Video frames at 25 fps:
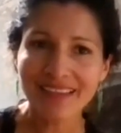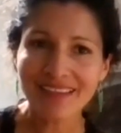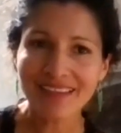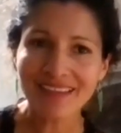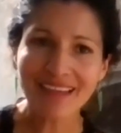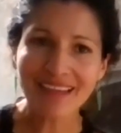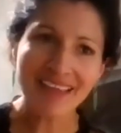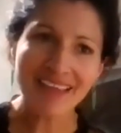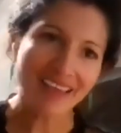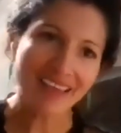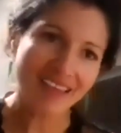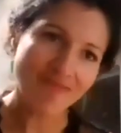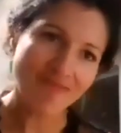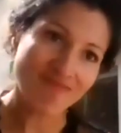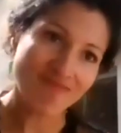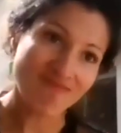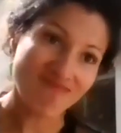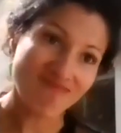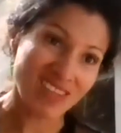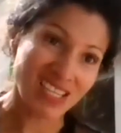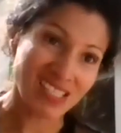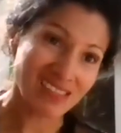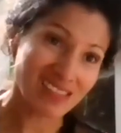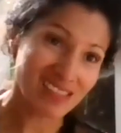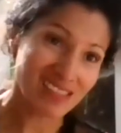and
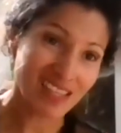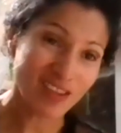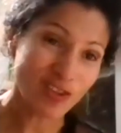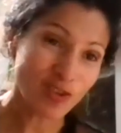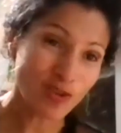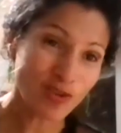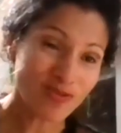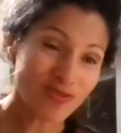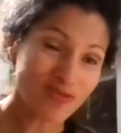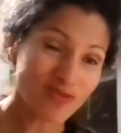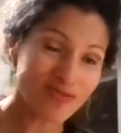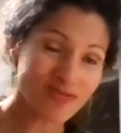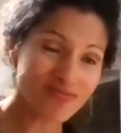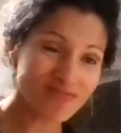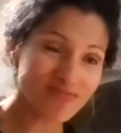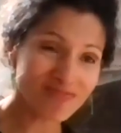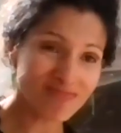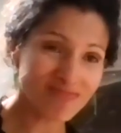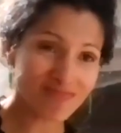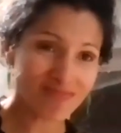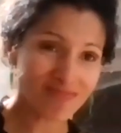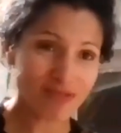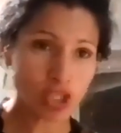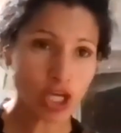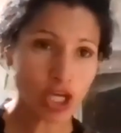instead of
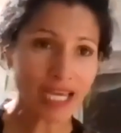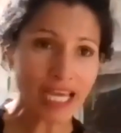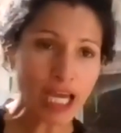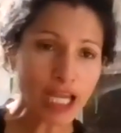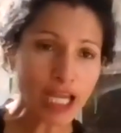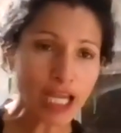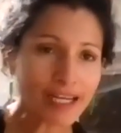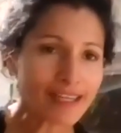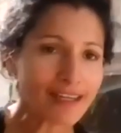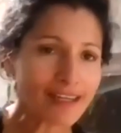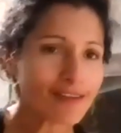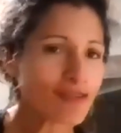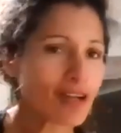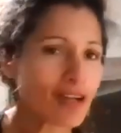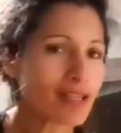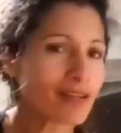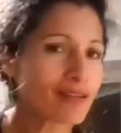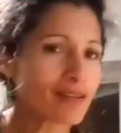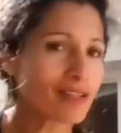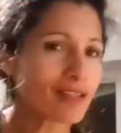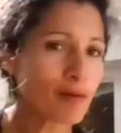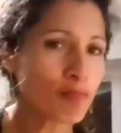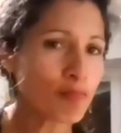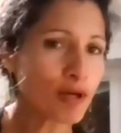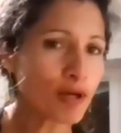check earlier rather
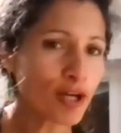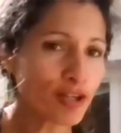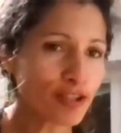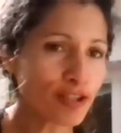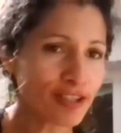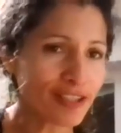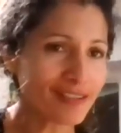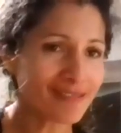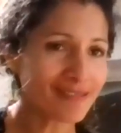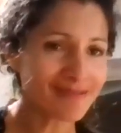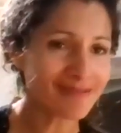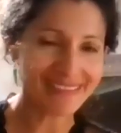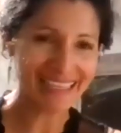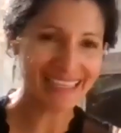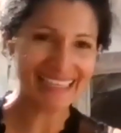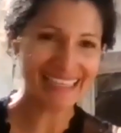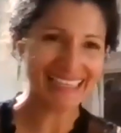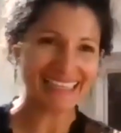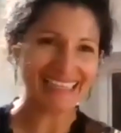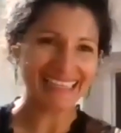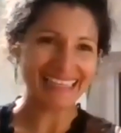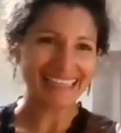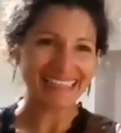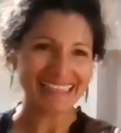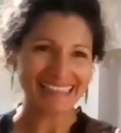than burn it.
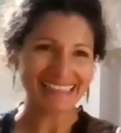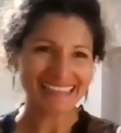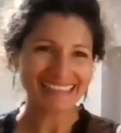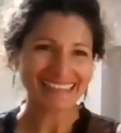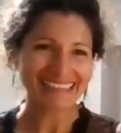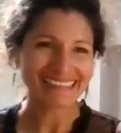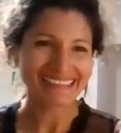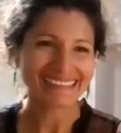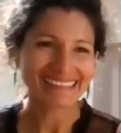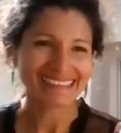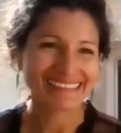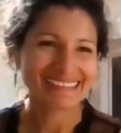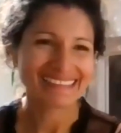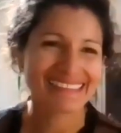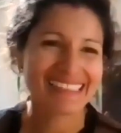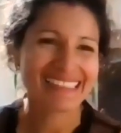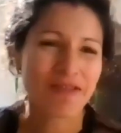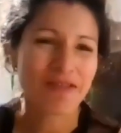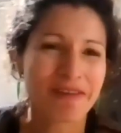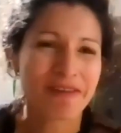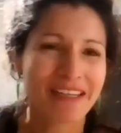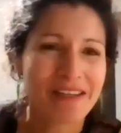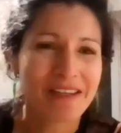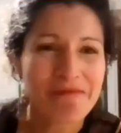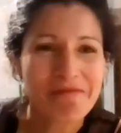That's what
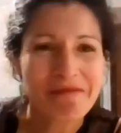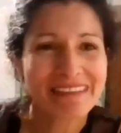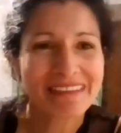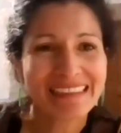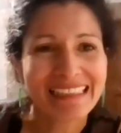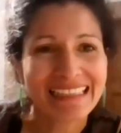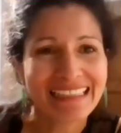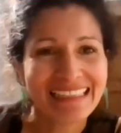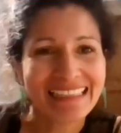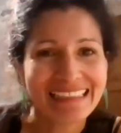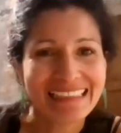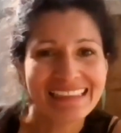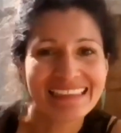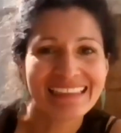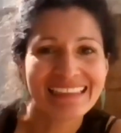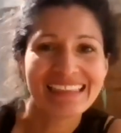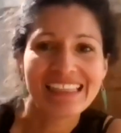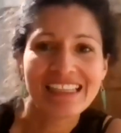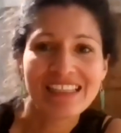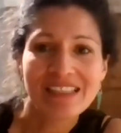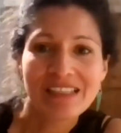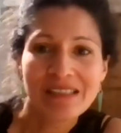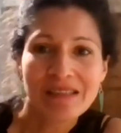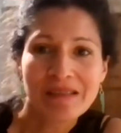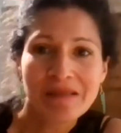I always say.
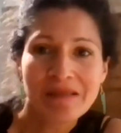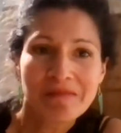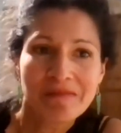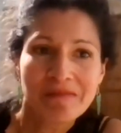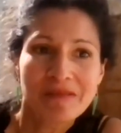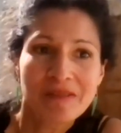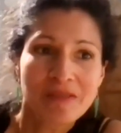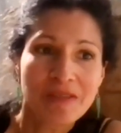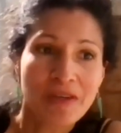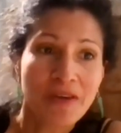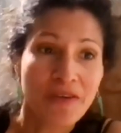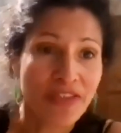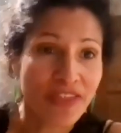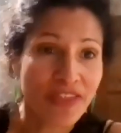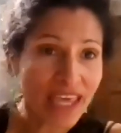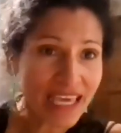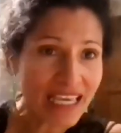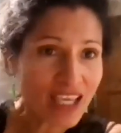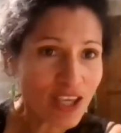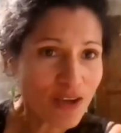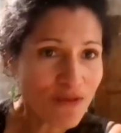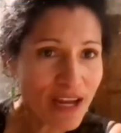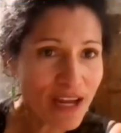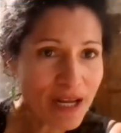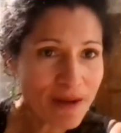So thank
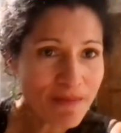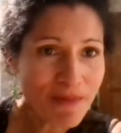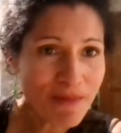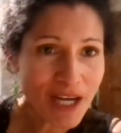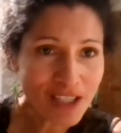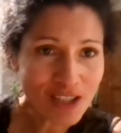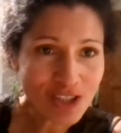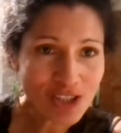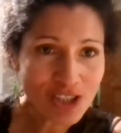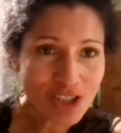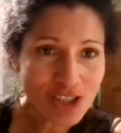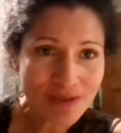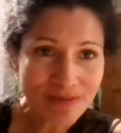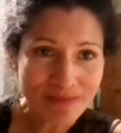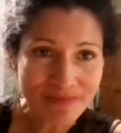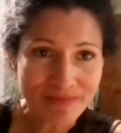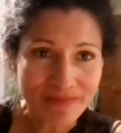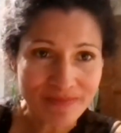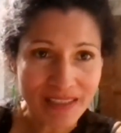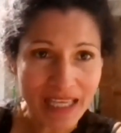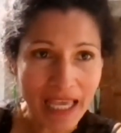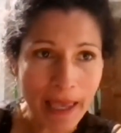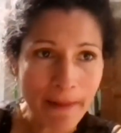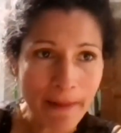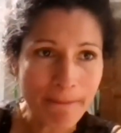you very much.
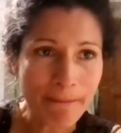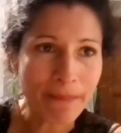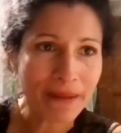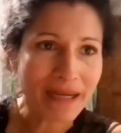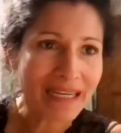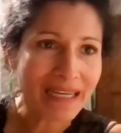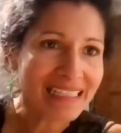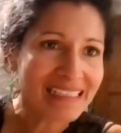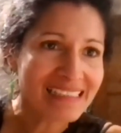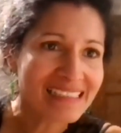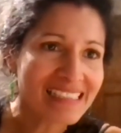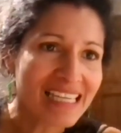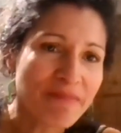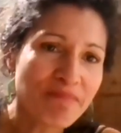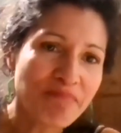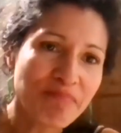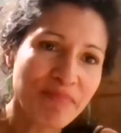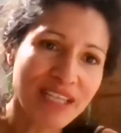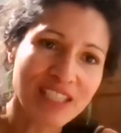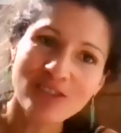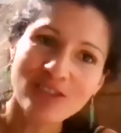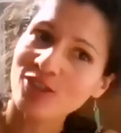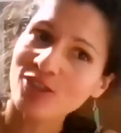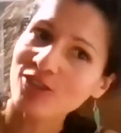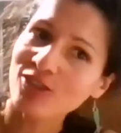And please send
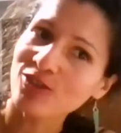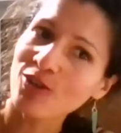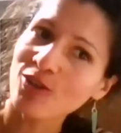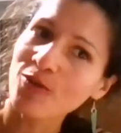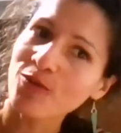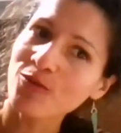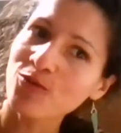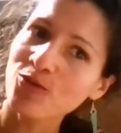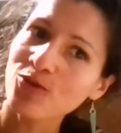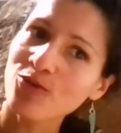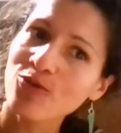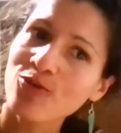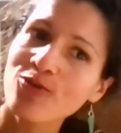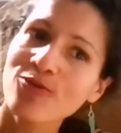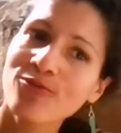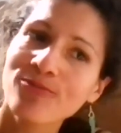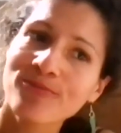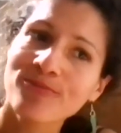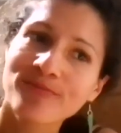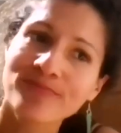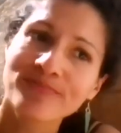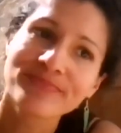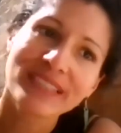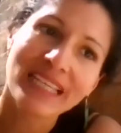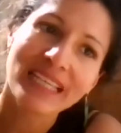pictures of your
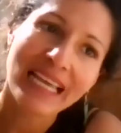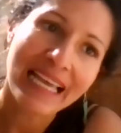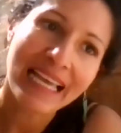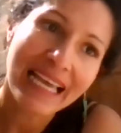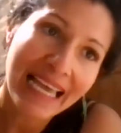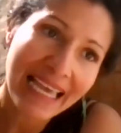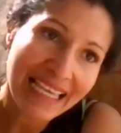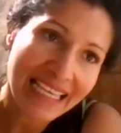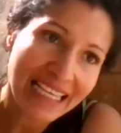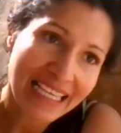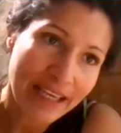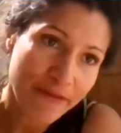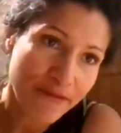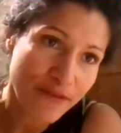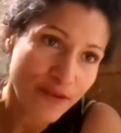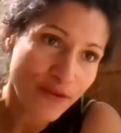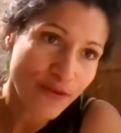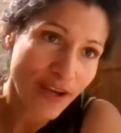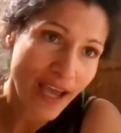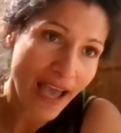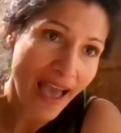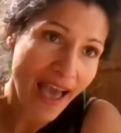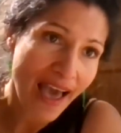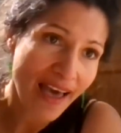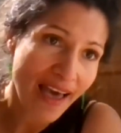cake if you
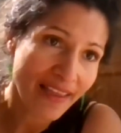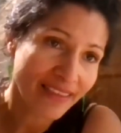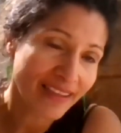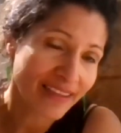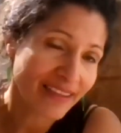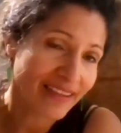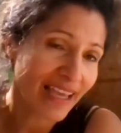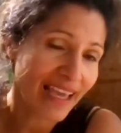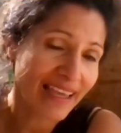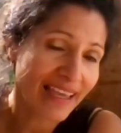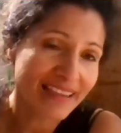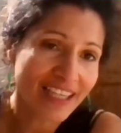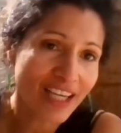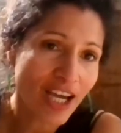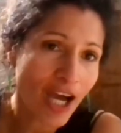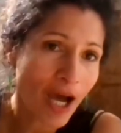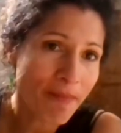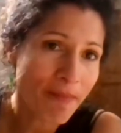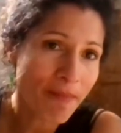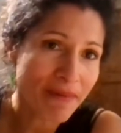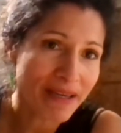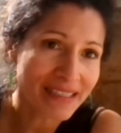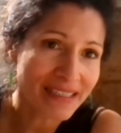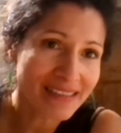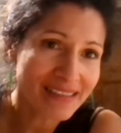can, and any
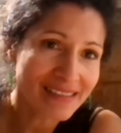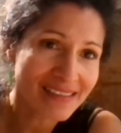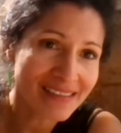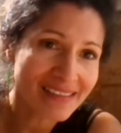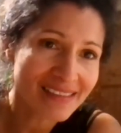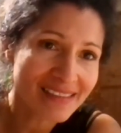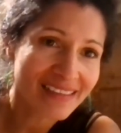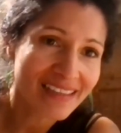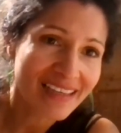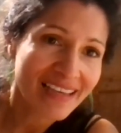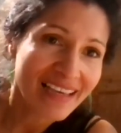comments.